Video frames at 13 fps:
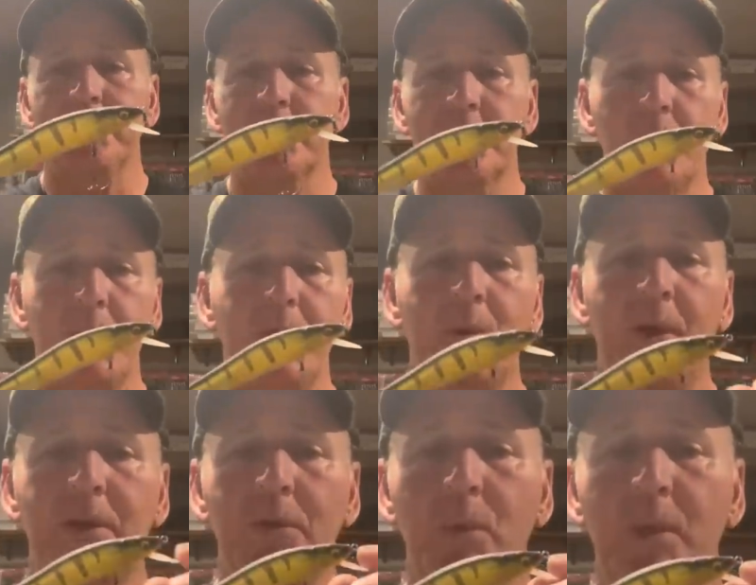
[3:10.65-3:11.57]
So
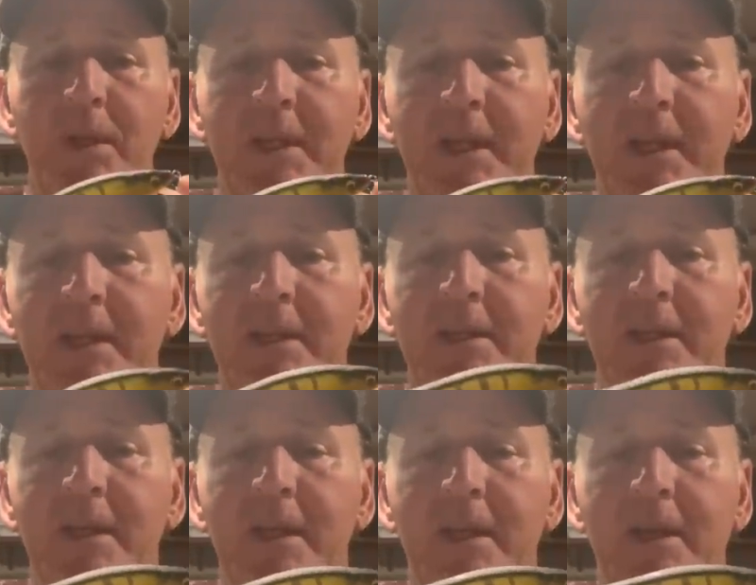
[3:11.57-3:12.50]
anyway, the
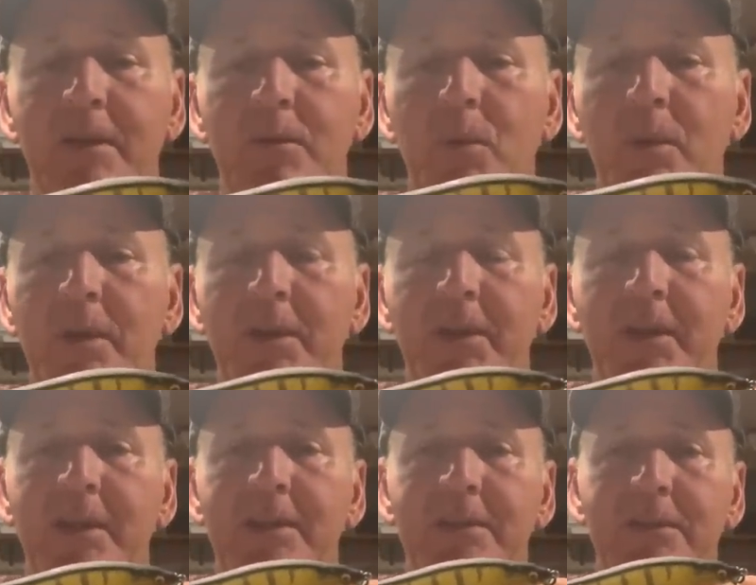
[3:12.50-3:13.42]
110, one of the
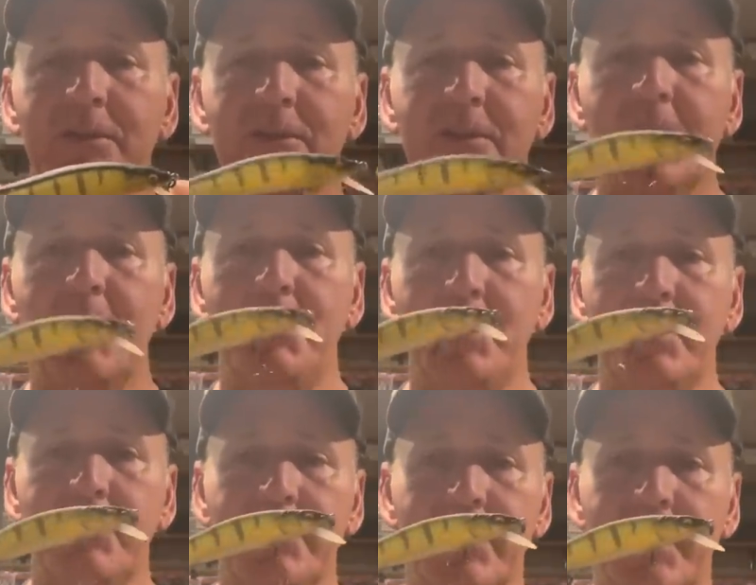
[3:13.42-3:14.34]
things, there's a couple of
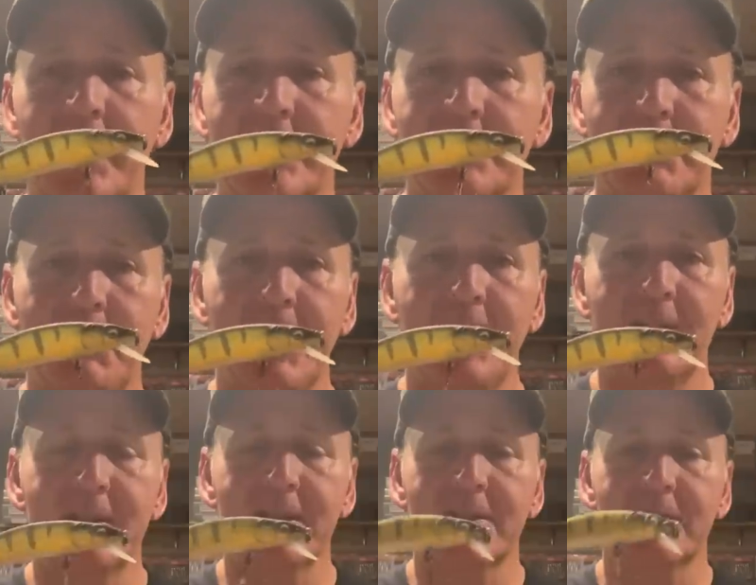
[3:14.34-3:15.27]
different things that
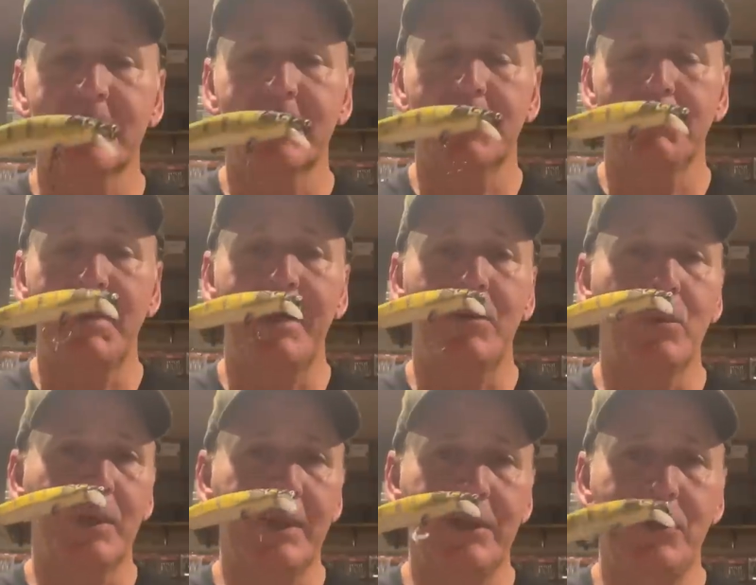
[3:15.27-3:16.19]
makes this bait
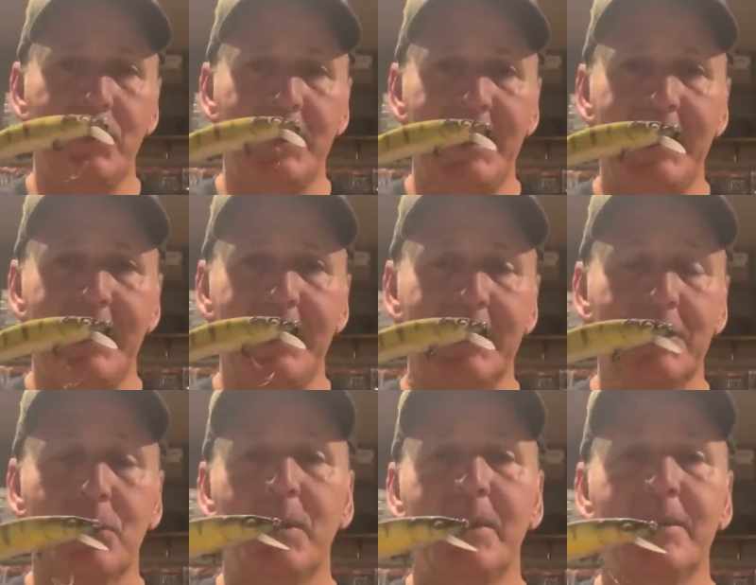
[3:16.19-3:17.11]
really unique and
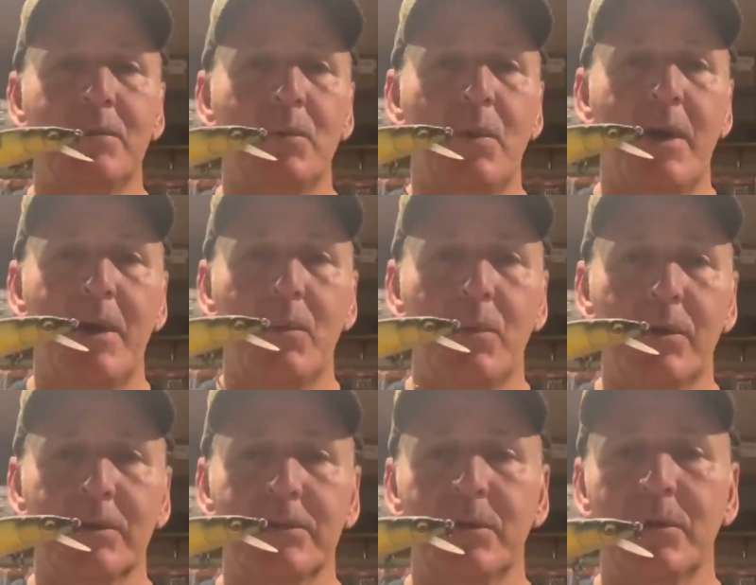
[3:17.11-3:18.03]
the reason why it
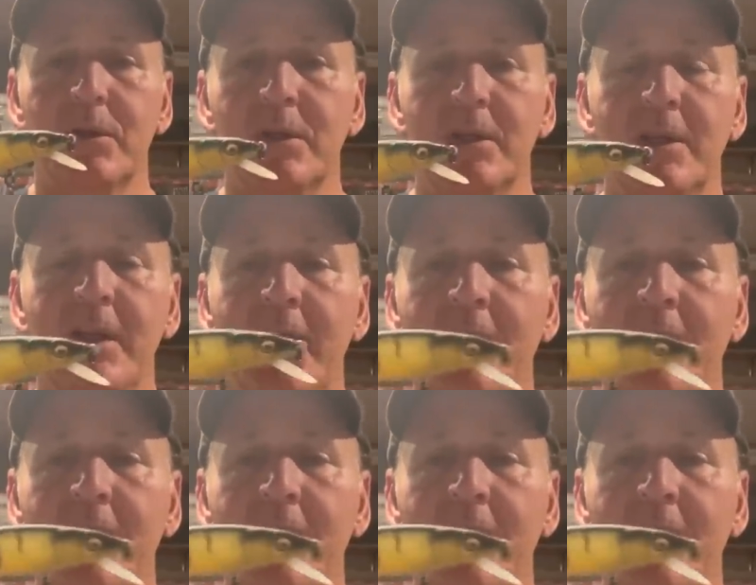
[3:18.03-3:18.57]
works so good.